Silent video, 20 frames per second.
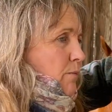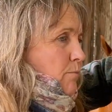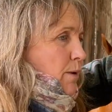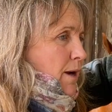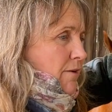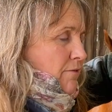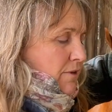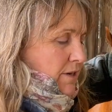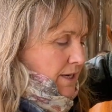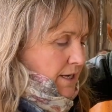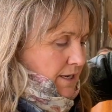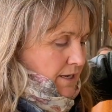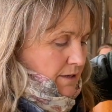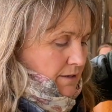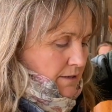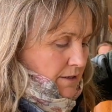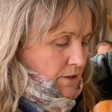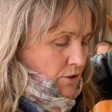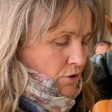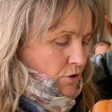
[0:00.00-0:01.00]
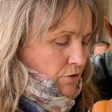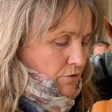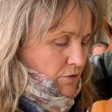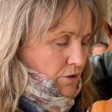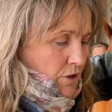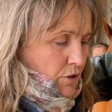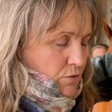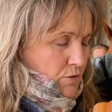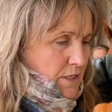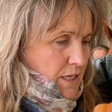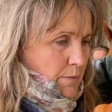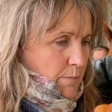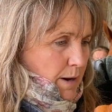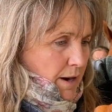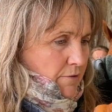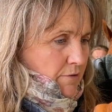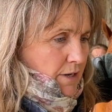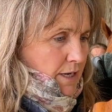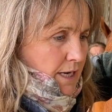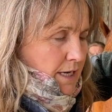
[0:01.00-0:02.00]
parallel or closely
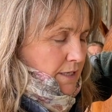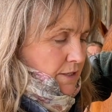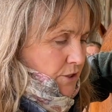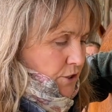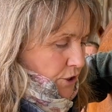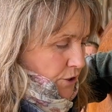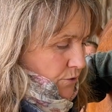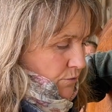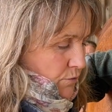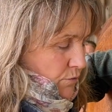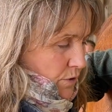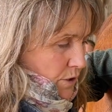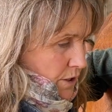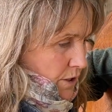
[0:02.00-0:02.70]
parallel to